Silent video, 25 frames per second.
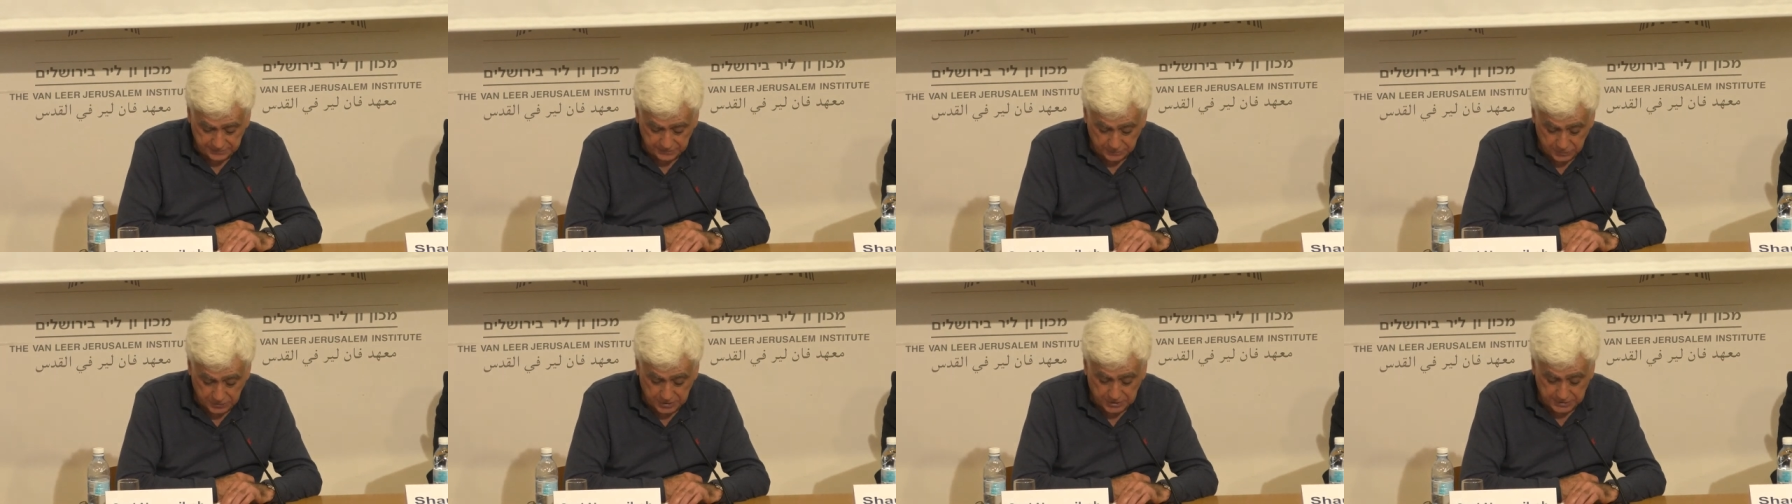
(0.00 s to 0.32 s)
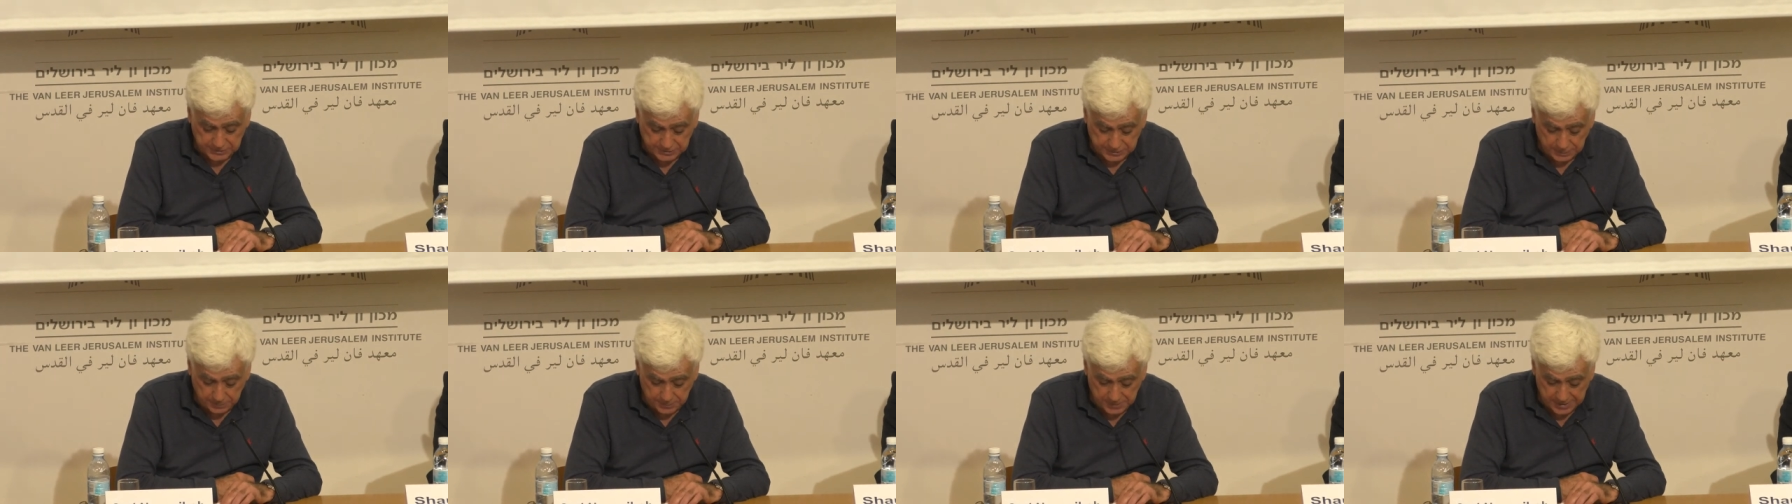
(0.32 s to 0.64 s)
for her
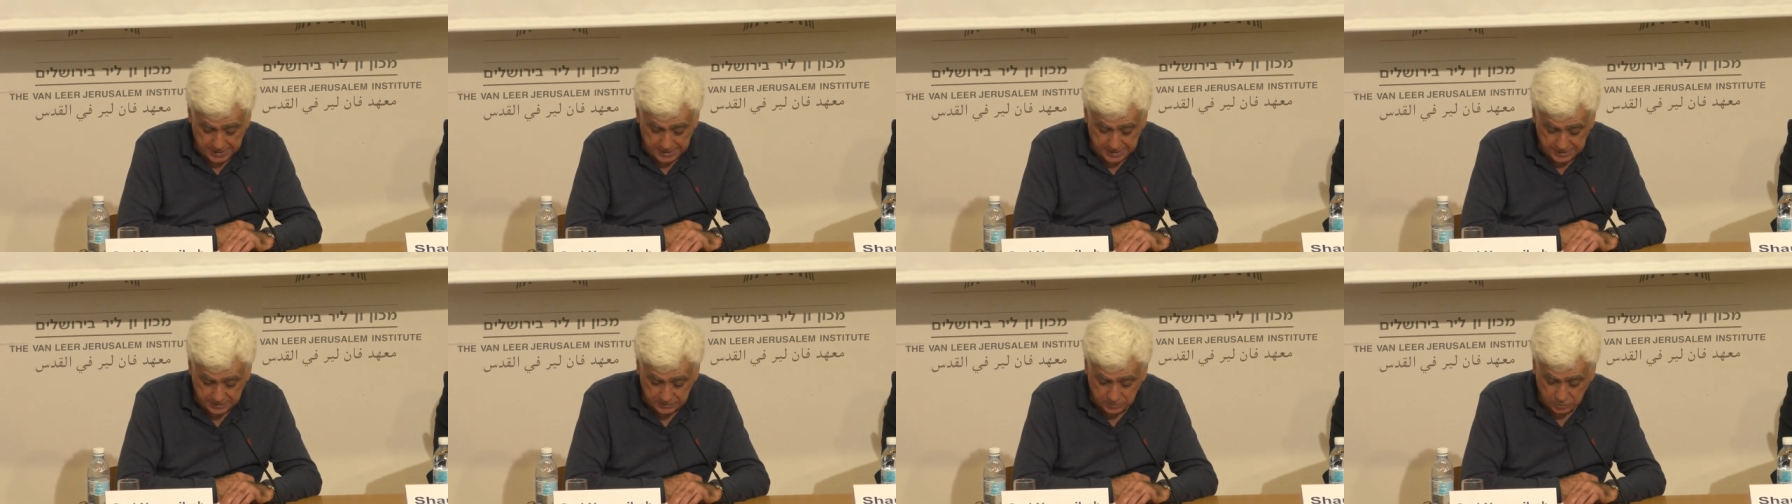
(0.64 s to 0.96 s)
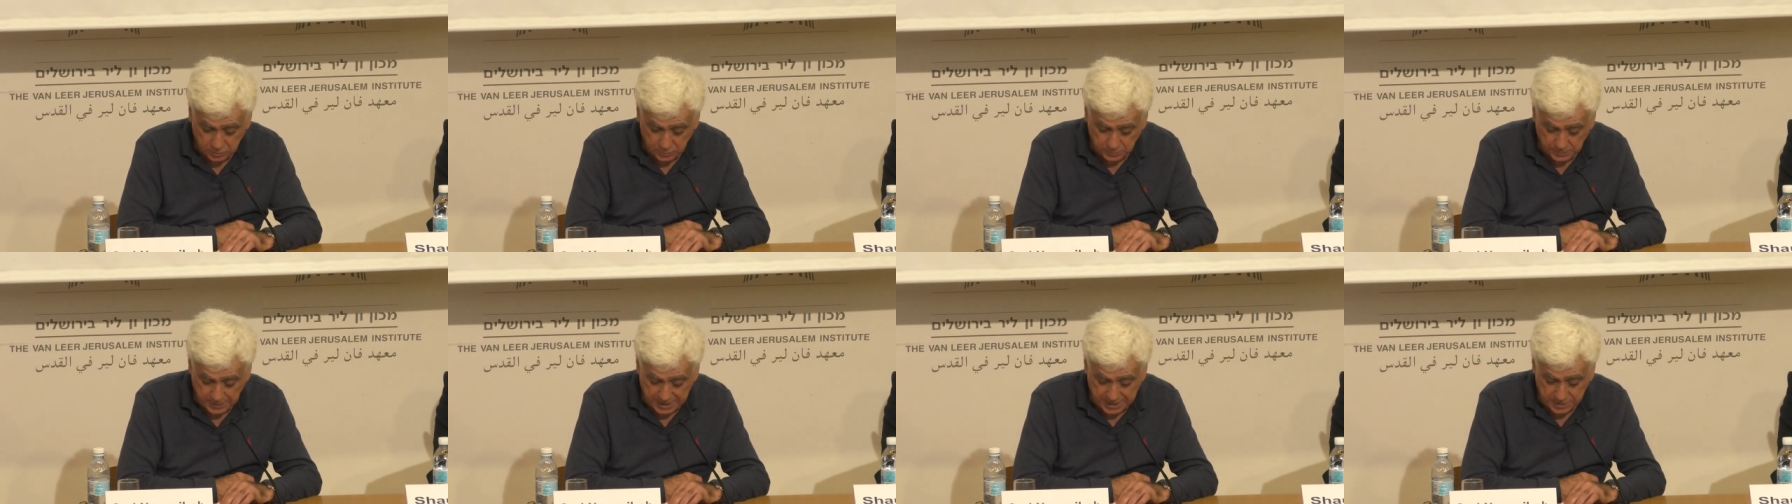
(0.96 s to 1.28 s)
sibling
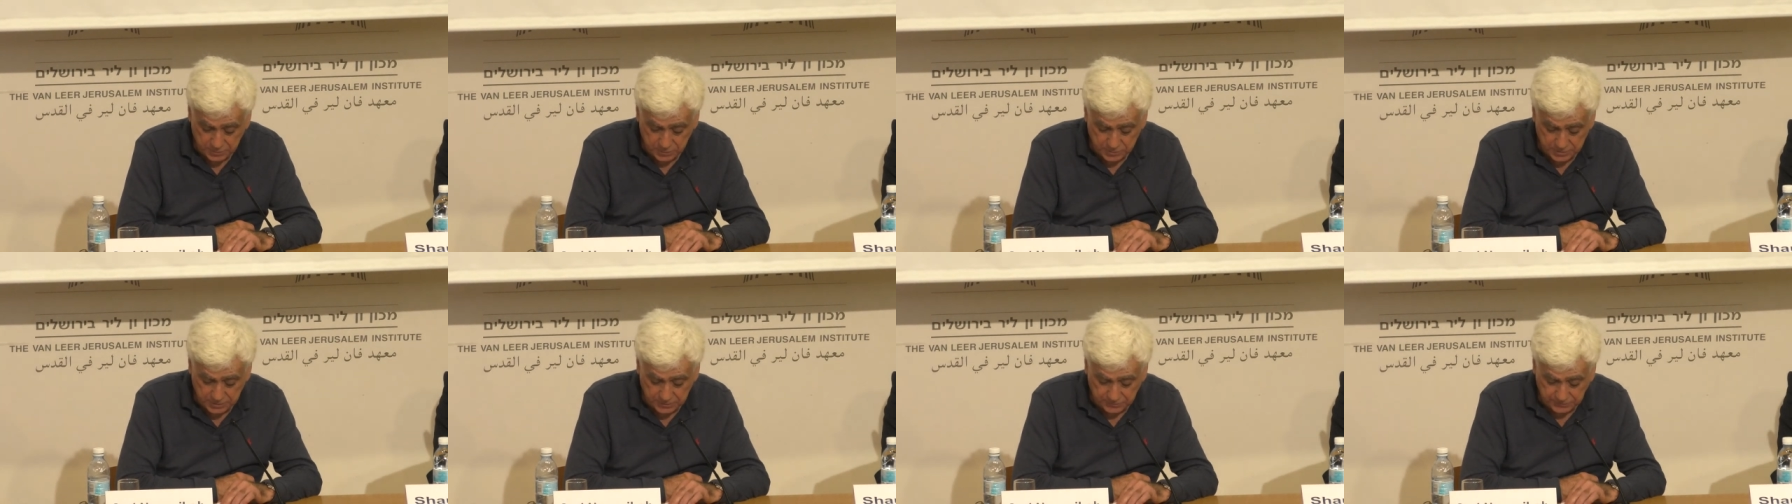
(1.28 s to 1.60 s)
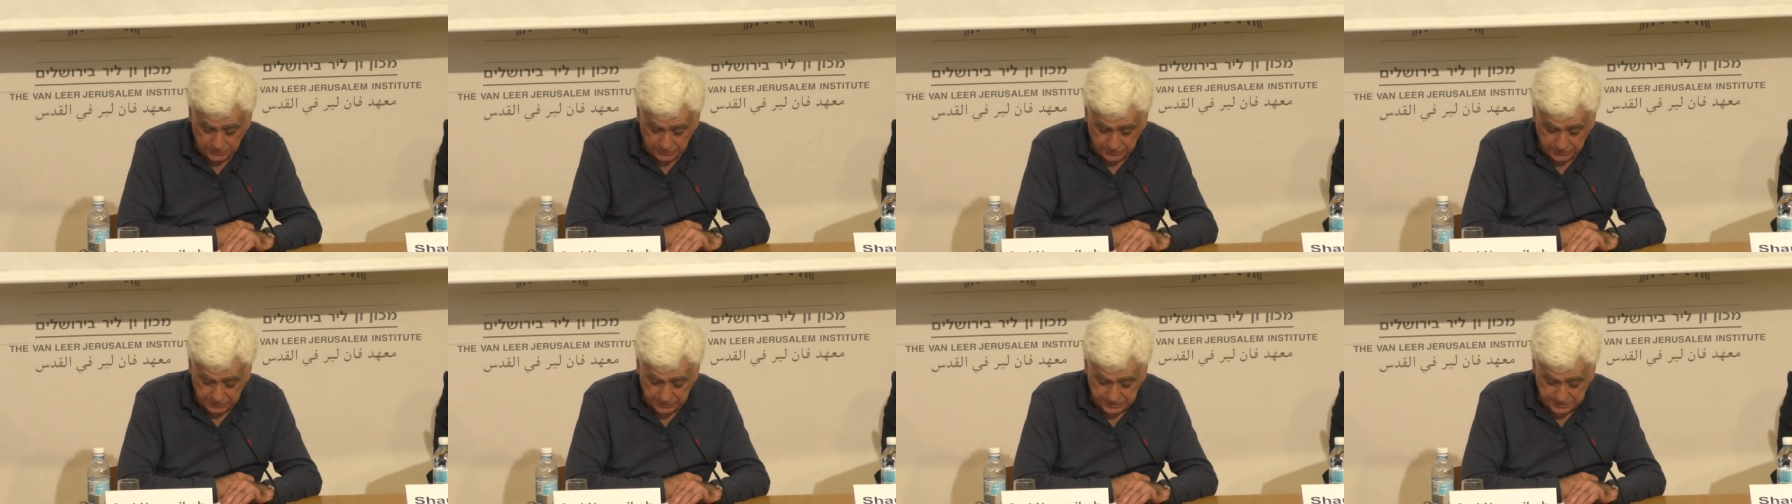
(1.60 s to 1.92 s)
to play with it
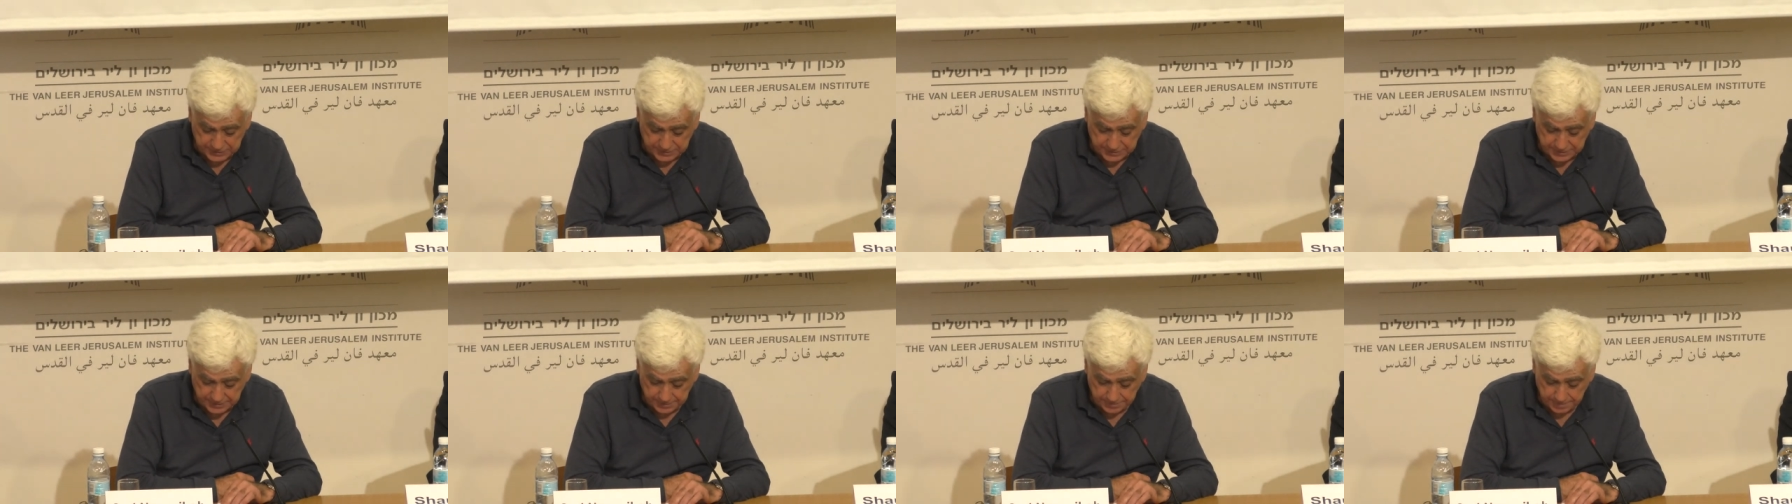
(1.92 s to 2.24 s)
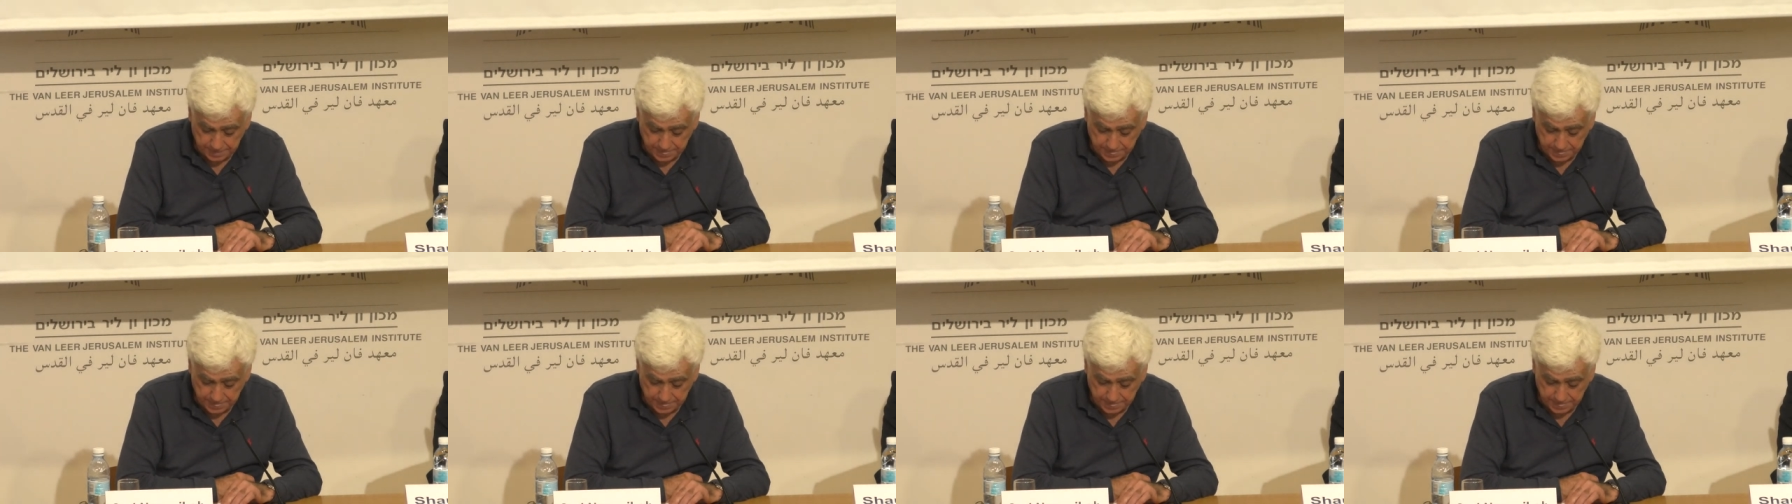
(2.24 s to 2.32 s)
first,